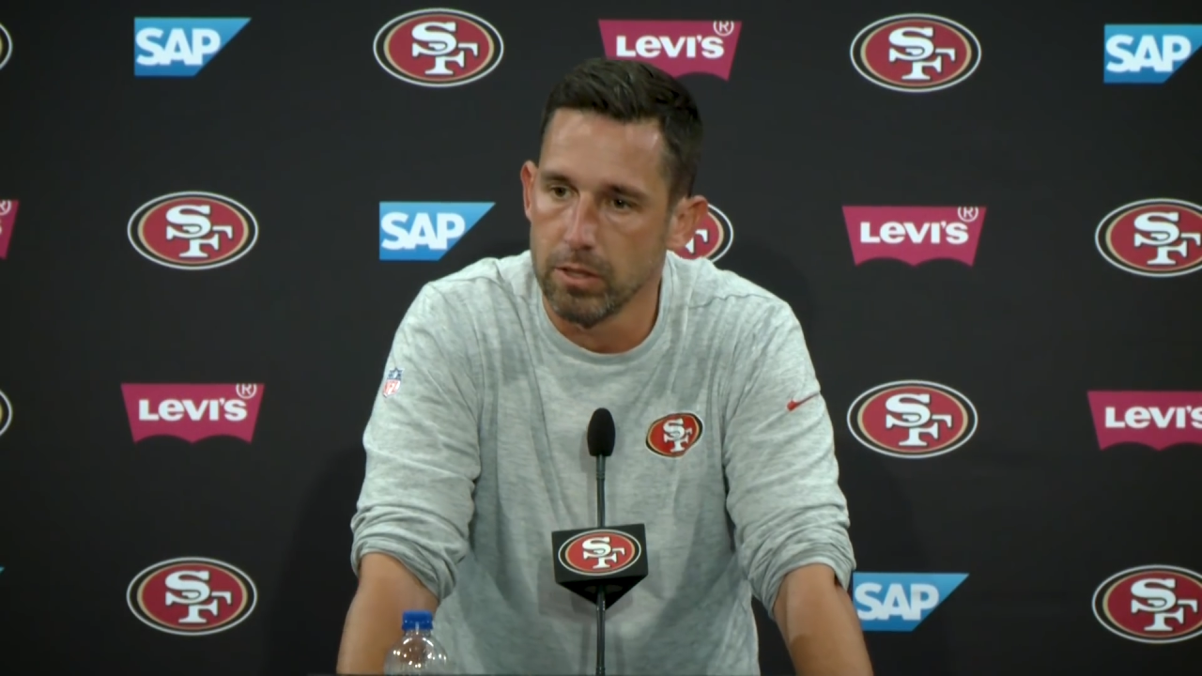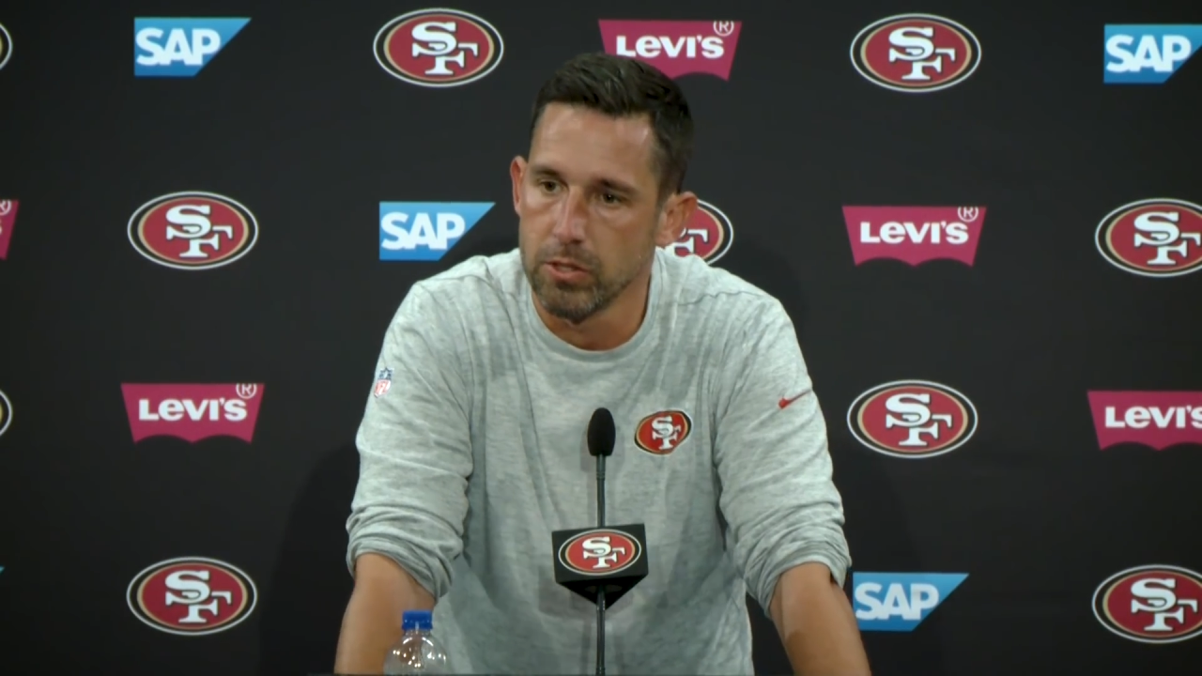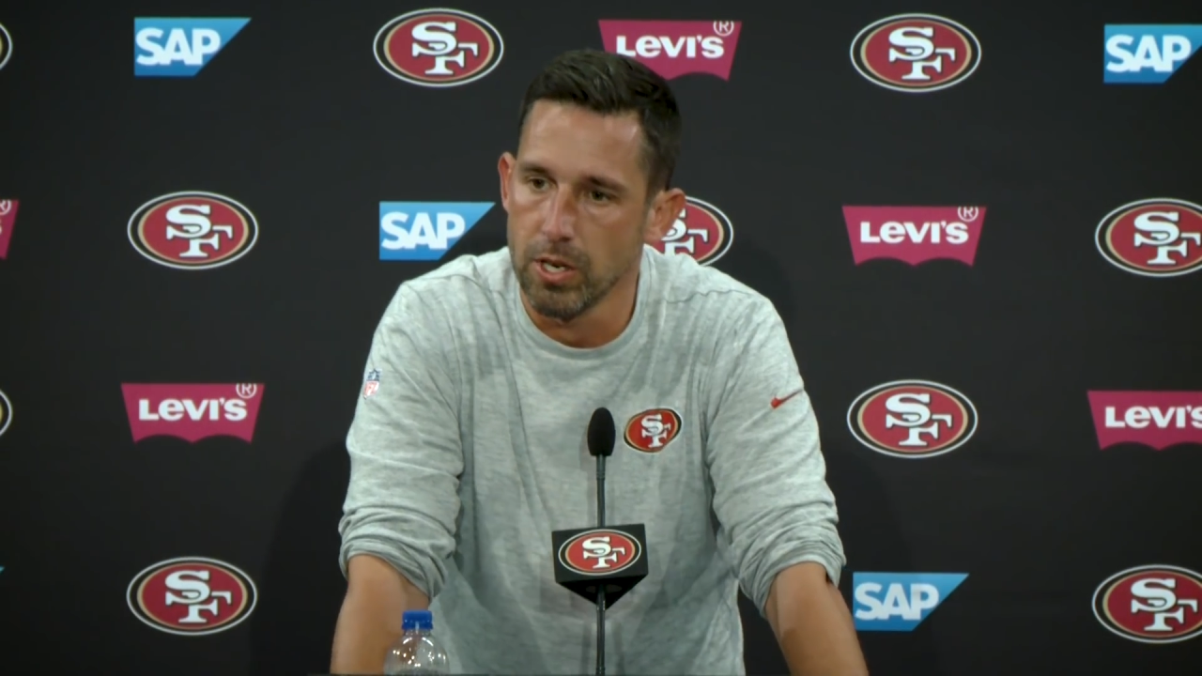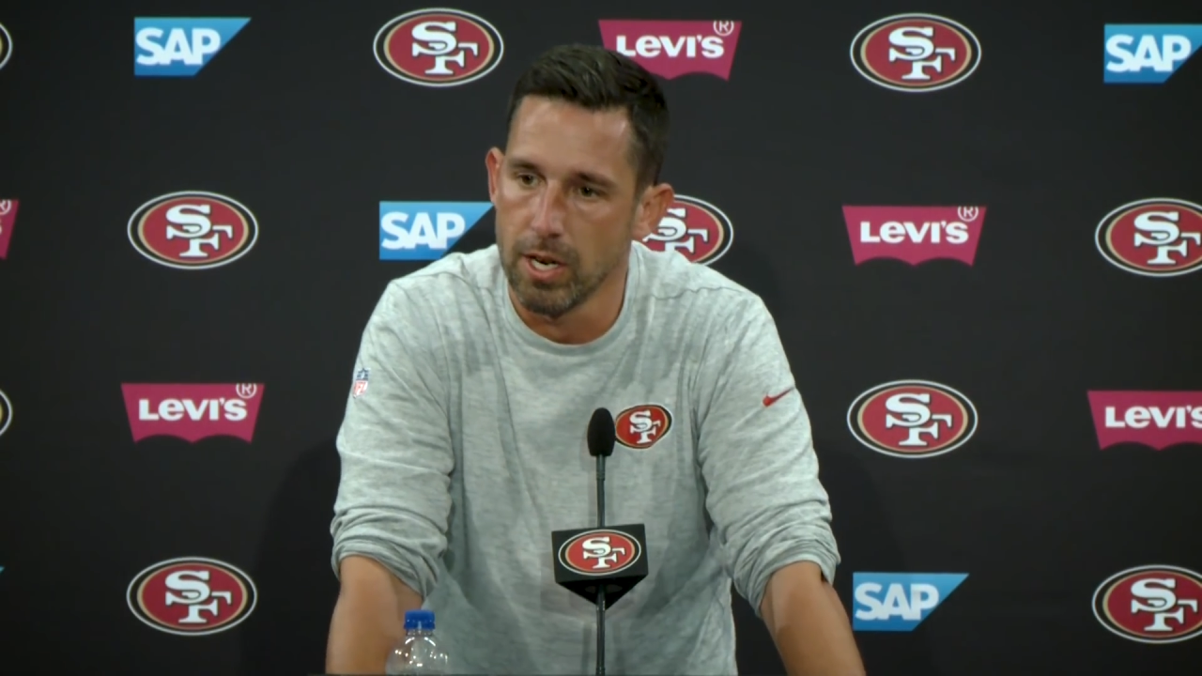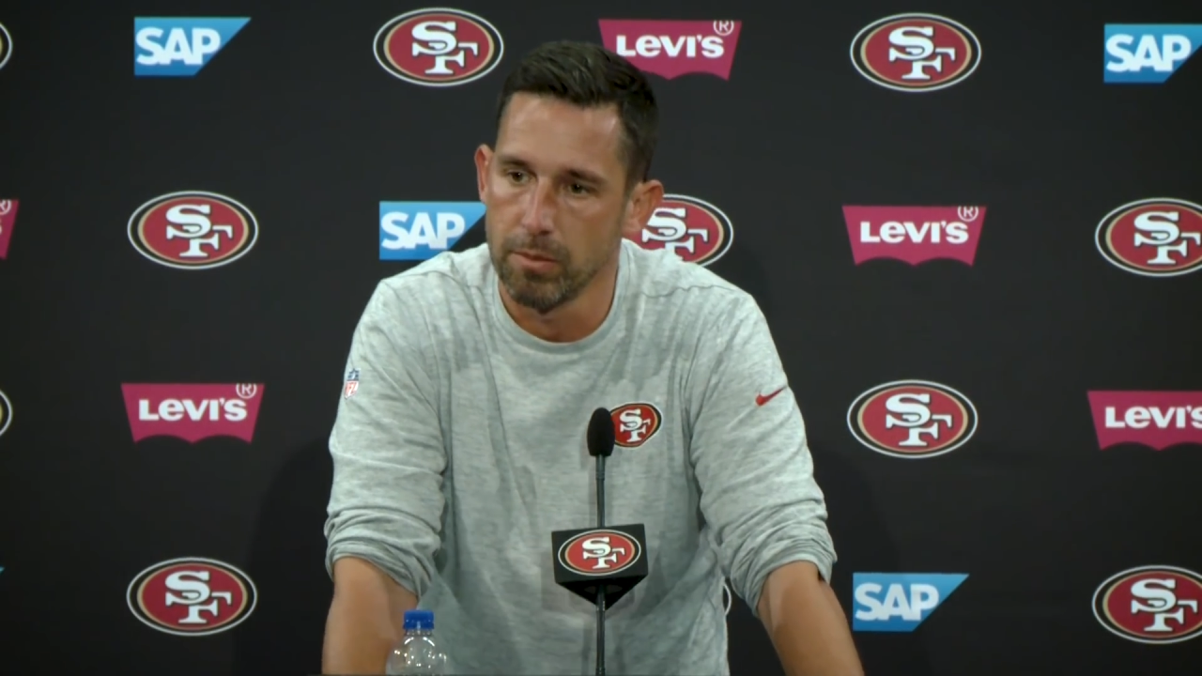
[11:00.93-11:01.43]
good
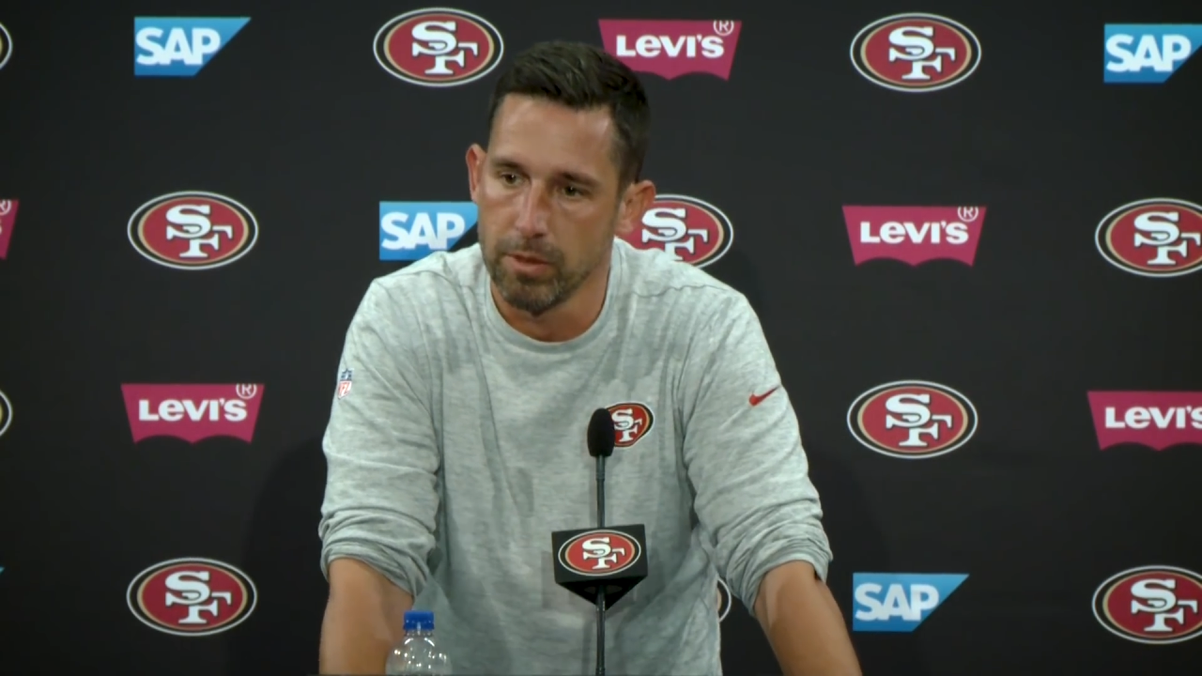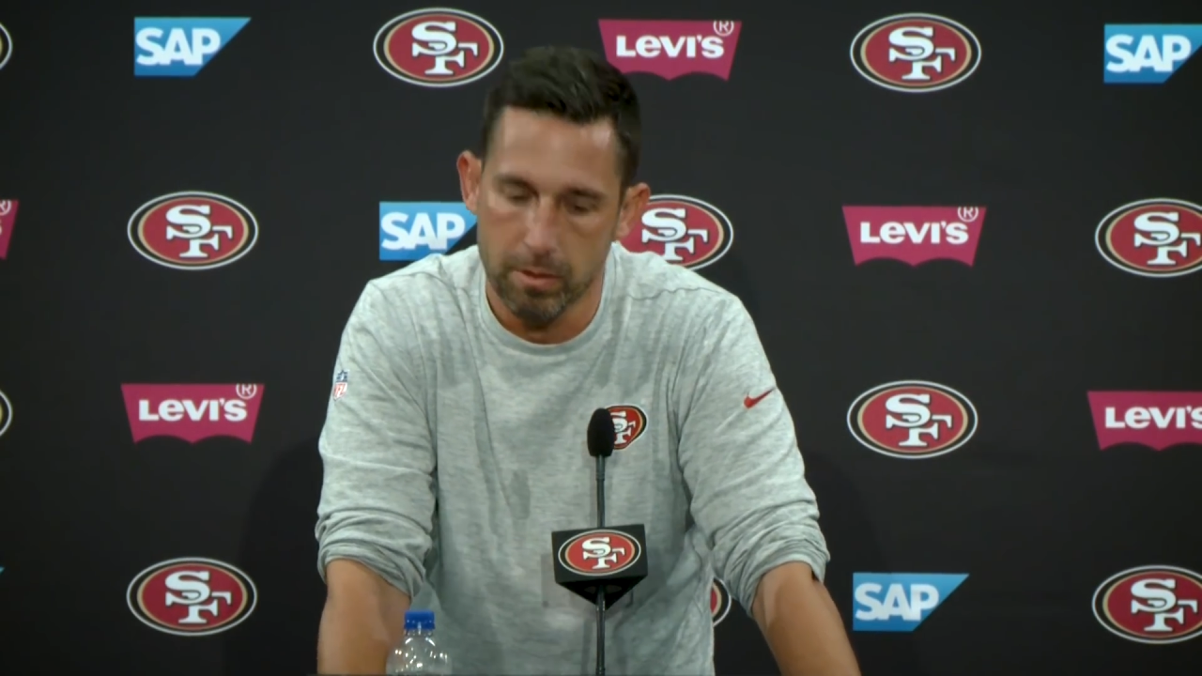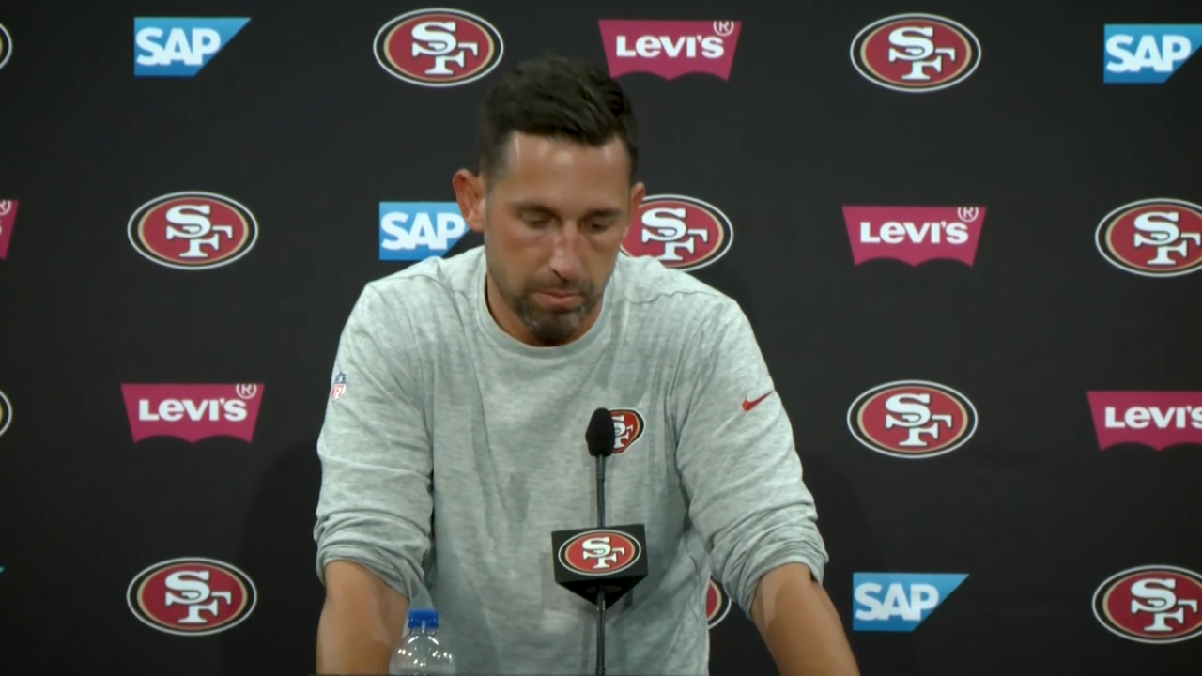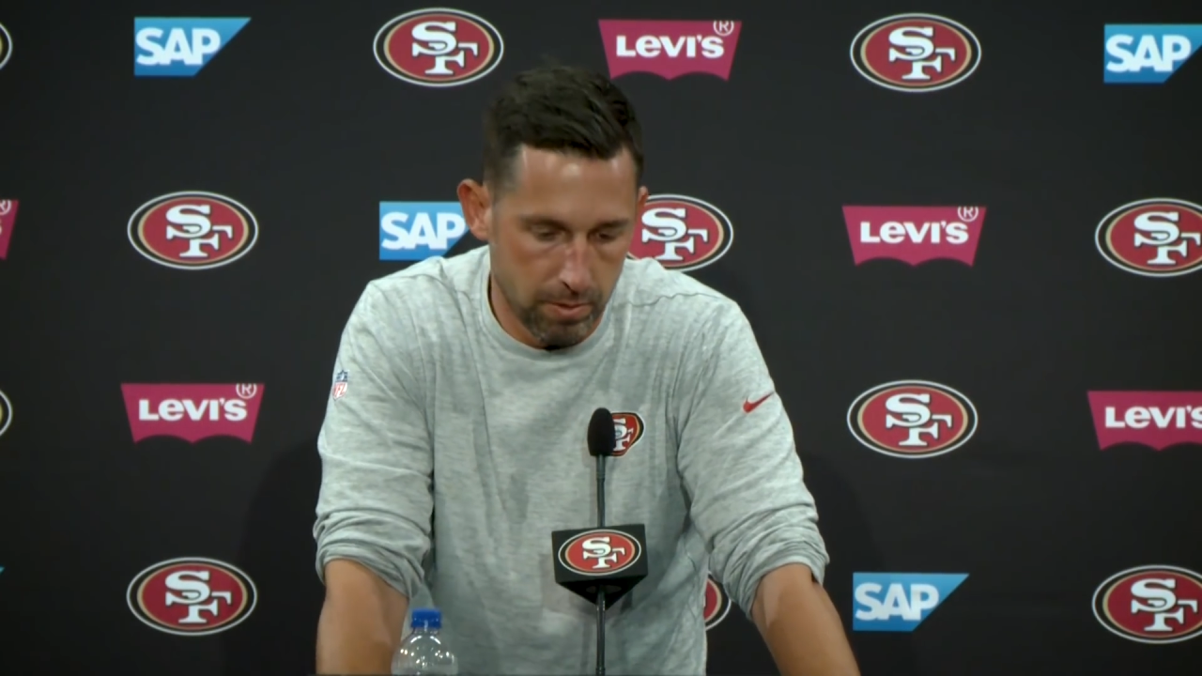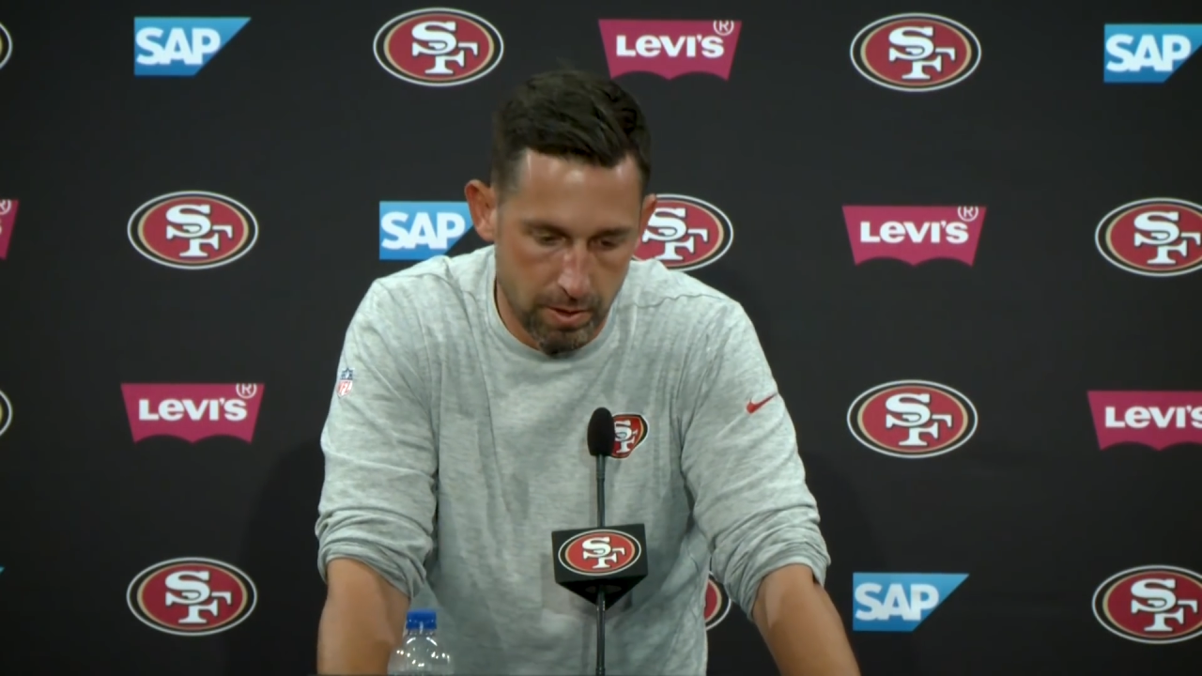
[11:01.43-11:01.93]
job like